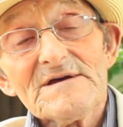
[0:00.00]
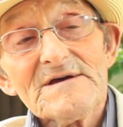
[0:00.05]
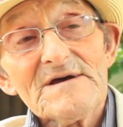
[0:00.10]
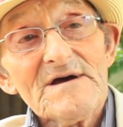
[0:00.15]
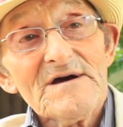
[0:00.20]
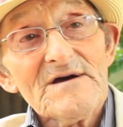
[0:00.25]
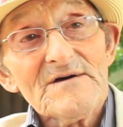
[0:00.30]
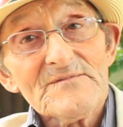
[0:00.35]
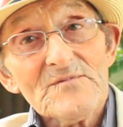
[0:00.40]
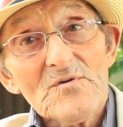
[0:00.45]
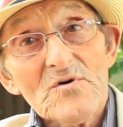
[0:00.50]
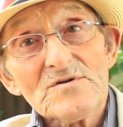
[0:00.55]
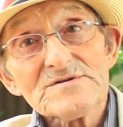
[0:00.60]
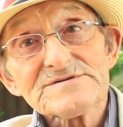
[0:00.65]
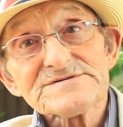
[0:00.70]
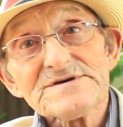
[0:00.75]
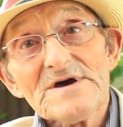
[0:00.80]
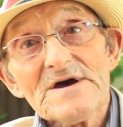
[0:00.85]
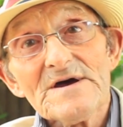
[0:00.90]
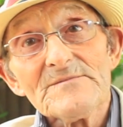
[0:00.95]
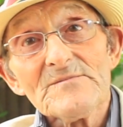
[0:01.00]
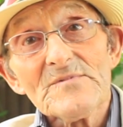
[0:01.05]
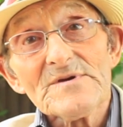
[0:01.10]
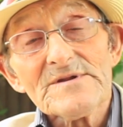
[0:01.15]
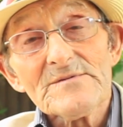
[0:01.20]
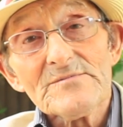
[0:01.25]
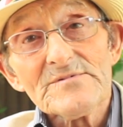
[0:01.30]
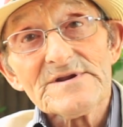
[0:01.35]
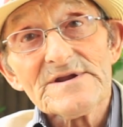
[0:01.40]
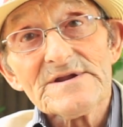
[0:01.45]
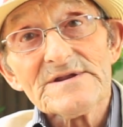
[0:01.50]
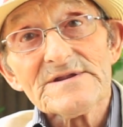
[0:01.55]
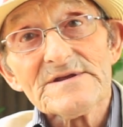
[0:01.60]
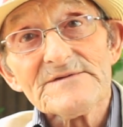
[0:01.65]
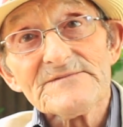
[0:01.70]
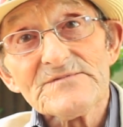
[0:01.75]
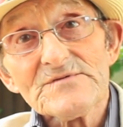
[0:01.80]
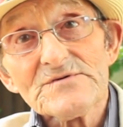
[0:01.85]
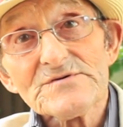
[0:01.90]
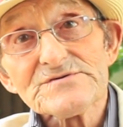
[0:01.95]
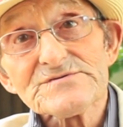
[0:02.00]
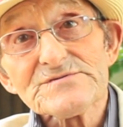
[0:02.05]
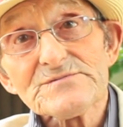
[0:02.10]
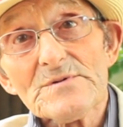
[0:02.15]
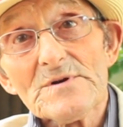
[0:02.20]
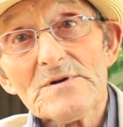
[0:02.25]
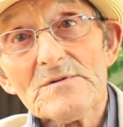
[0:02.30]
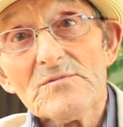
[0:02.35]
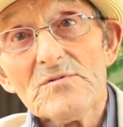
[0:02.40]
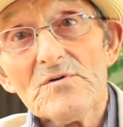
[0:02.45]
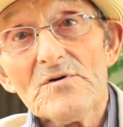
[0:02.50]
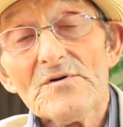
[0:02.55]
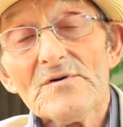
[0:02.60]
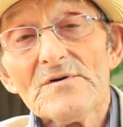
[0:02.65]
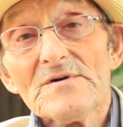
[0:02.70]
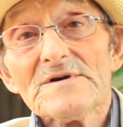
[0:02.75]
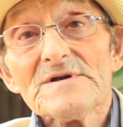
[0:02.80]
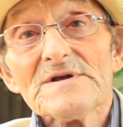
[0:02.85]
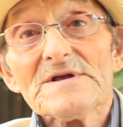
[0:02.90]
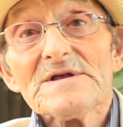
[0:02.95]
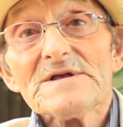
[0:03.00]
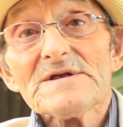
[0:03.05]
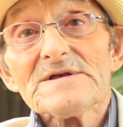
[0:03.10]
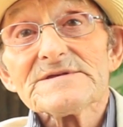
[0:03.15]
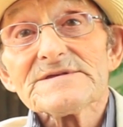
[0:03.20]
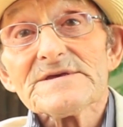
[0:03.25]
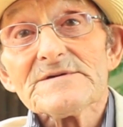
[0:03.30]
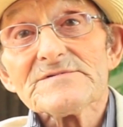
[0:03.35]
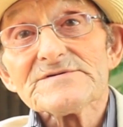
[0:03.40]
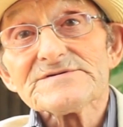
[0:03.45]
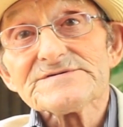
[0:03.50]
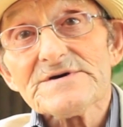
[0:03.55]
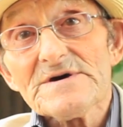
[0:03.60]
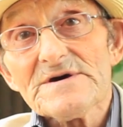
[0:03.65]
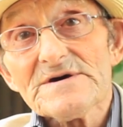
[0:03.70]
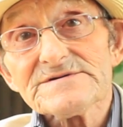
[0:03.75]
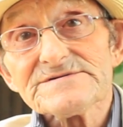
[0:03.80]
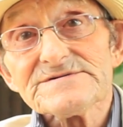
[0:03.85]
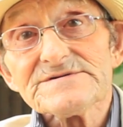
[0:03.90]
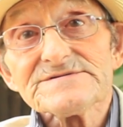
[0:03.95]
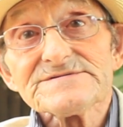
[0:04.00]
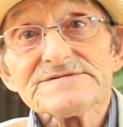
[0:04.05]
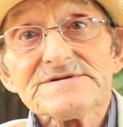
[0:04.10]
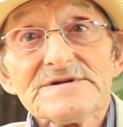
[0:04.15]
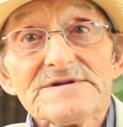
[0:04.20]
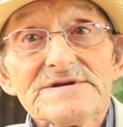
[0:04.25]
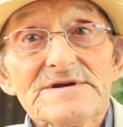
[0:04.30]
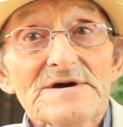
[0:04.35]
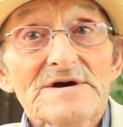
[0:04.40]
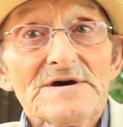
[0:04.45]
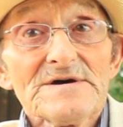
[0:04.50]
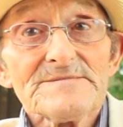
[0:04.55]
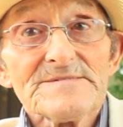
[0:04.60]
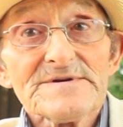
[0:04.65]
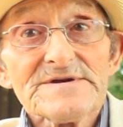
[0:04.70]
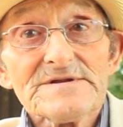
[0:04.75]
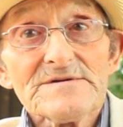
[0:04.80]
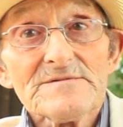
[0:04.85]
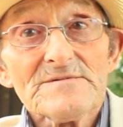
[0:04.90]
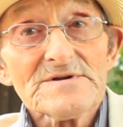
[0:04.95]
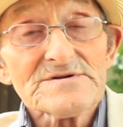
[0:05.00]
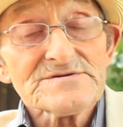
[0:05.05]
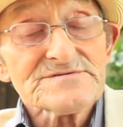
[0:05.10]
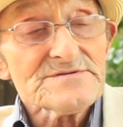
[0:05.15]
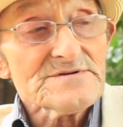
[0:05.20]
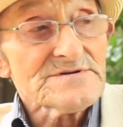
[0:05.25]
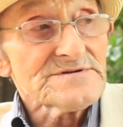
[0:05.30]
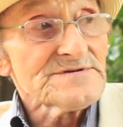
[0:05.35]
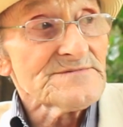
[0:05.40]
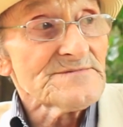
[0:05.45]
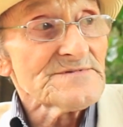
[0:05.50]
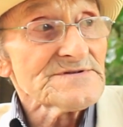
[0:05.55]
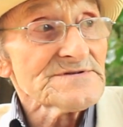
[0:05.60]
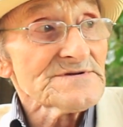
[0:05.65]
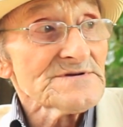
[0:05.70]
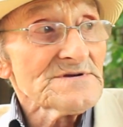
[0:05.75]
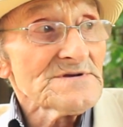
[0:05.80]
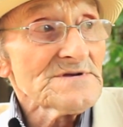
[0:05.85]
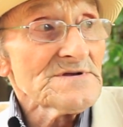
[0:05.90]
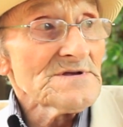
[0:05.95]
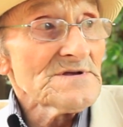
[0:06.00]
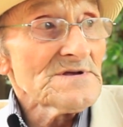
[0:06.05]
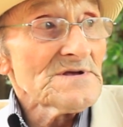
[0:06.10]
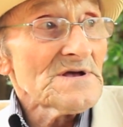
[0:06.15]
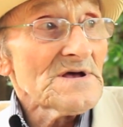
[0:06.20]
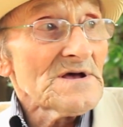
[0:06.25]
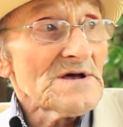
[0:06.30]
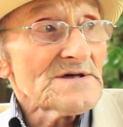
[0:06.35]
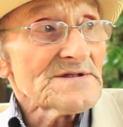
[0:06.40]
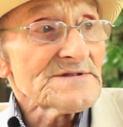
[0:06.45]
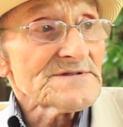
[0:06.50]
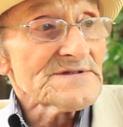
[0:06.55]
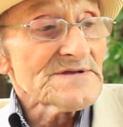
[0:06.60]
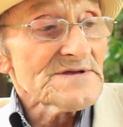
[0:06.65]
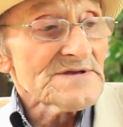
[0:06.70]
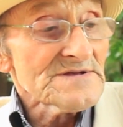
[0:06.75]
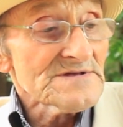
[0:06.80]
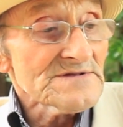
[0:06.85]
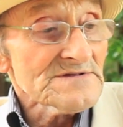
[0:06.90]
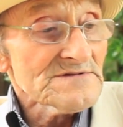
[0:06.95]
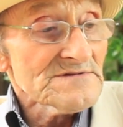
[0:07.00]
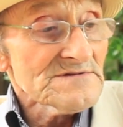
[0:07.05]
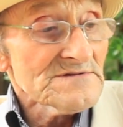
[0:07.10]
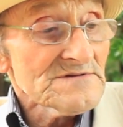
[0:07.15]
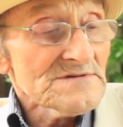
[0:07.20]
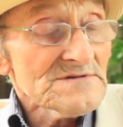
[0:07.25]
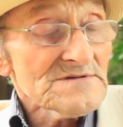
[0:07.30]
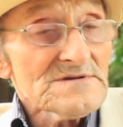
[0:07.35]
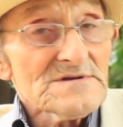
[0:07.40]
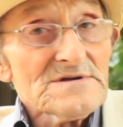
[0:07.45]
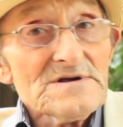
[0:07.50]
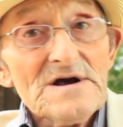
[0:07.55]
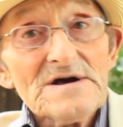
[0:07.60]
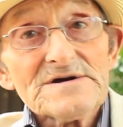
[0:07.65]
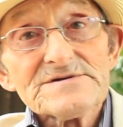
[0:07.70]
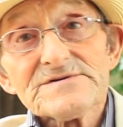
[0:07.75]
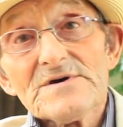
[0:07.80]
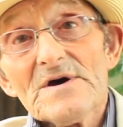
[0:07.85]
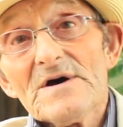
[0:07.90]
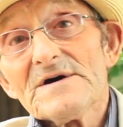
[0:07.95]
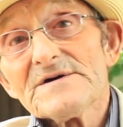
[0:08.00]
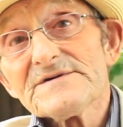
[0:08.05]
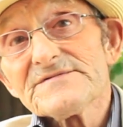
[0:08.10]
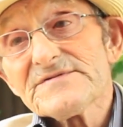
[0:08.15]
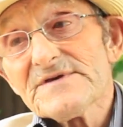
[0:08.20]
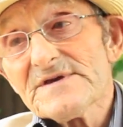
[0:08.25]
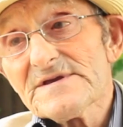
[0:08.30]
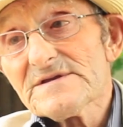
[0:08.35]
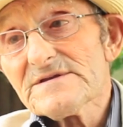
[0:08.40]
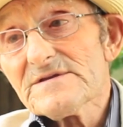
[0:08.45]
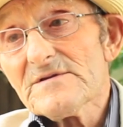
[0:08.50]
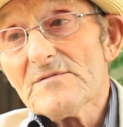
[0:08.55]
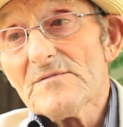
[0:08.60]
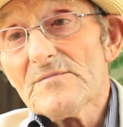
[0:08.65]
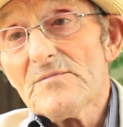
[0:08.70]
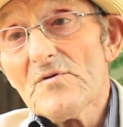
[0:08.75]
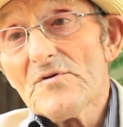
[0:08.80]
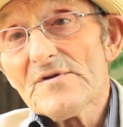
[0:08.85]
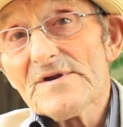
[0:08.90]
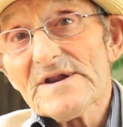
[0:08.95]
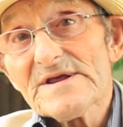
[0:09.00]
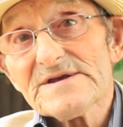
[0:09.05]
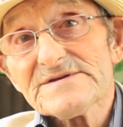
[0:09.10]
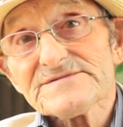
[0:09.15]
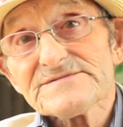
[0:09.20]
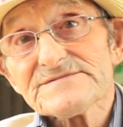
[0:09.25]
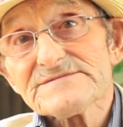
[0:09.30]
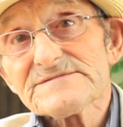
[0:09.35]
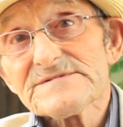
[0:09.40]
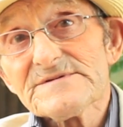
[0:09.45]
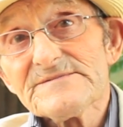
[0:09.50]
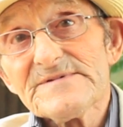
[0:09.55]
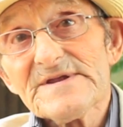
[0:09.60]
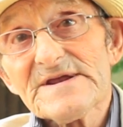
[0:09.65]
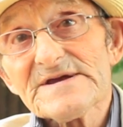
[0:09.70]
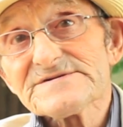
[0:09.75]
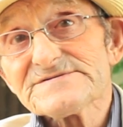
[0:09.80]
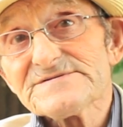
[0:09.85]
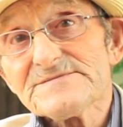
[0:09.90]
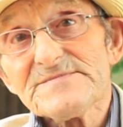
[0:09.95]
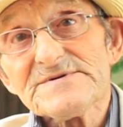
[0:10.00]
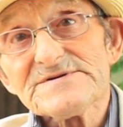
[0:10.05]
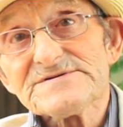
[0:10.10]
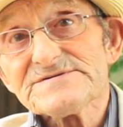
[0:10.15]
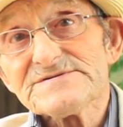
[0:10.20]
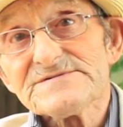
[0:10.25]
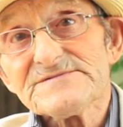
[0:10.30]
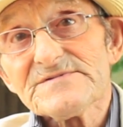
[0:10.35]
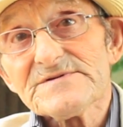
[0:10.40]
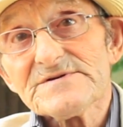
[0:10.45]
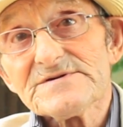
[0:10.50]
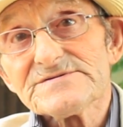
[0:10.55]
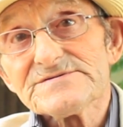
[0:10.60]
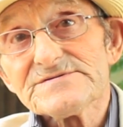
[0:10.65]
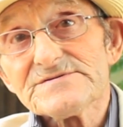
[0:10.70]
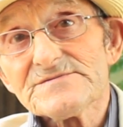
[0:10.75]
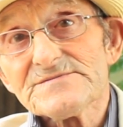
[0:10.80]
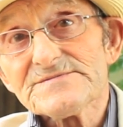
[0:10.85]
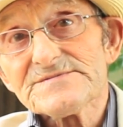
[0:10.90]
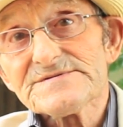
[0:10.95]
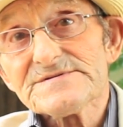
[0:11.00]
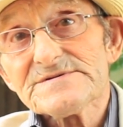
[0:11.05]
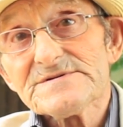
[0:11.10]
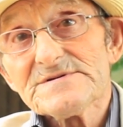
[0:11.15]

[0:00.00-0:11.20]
of all time. When they were in the First World War, they were sergeants in the army in the Welsh Regiment, and uh, I, I think they were more or less giving exhibitions for the troops.